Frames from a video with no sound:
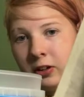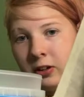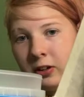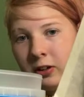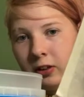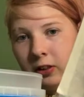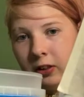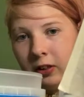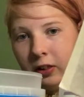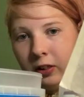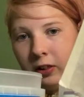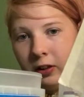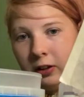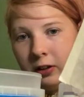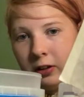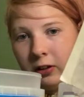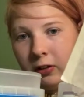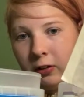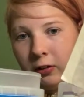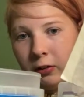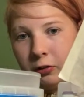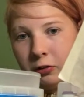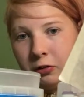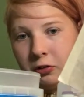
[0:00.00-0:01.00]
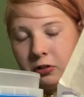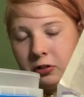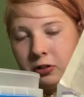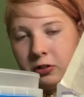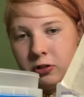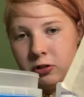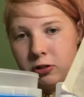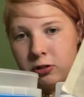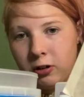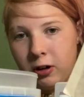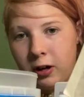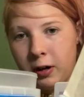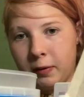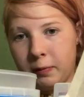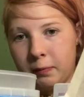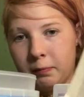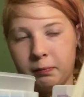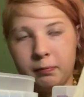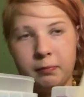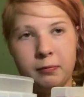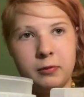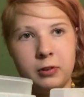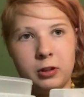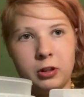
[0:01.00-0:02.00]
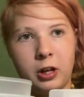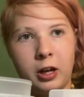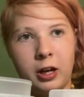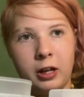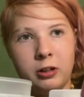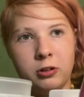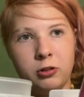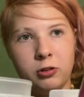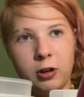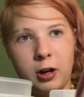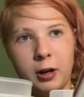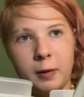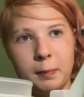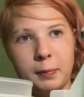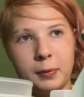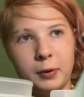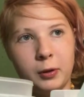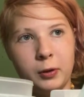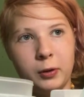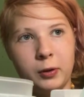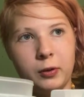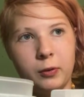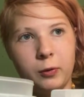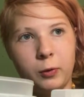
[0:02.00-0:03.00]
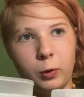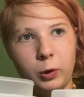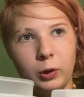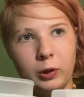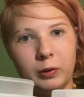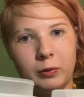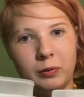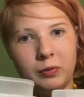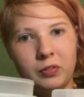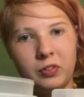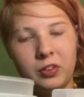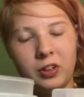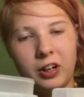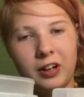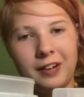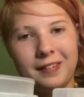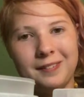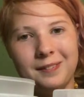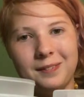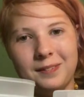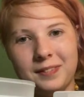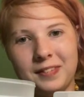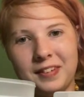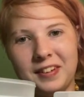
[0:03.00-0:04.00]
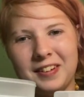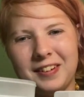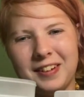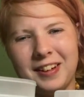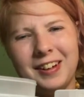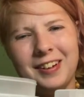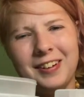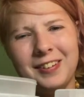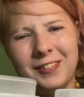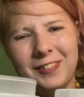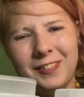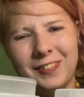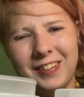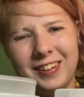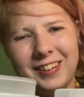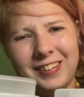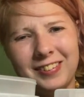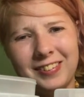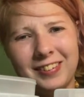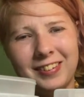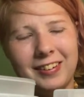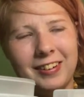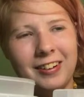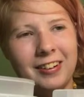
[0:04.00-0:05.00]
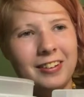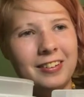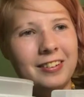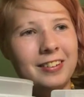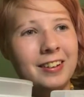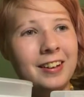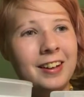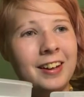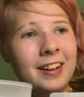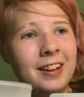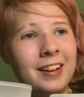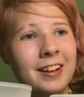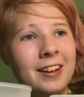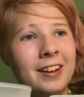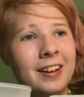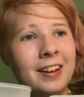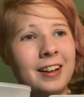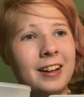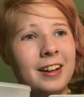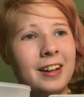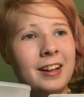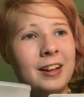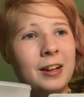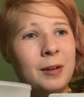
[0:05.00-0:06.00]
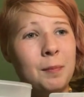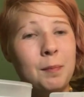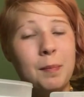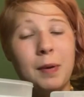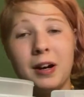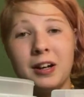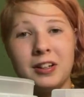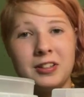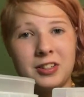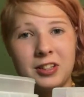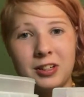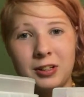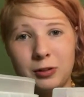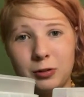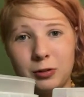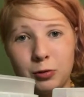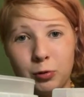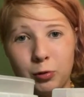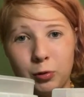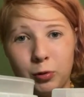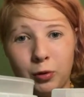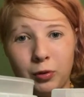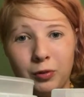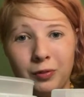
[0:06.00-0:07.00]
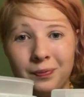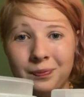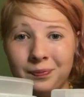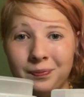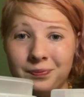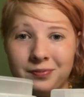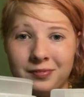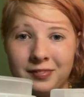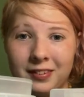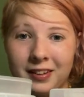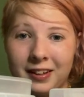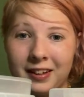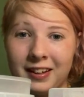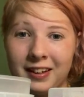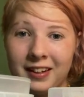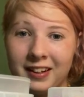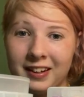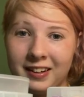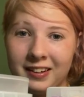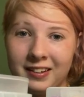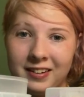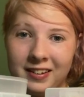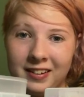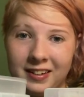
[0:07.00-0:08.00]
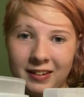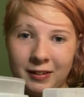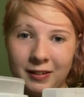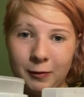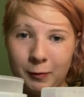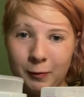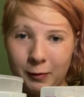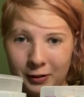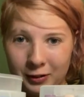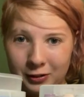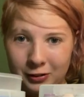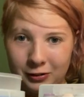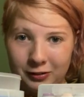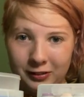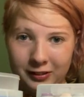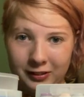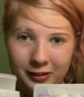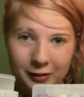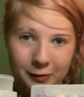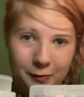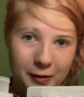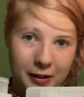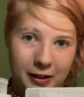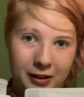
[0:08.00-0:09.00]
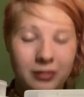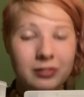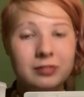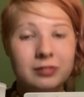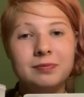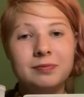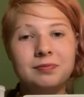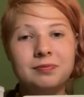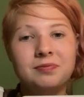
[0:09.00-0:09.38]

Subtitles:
little eyedropper, or not, what is it called? An embossing tool. and it works really well.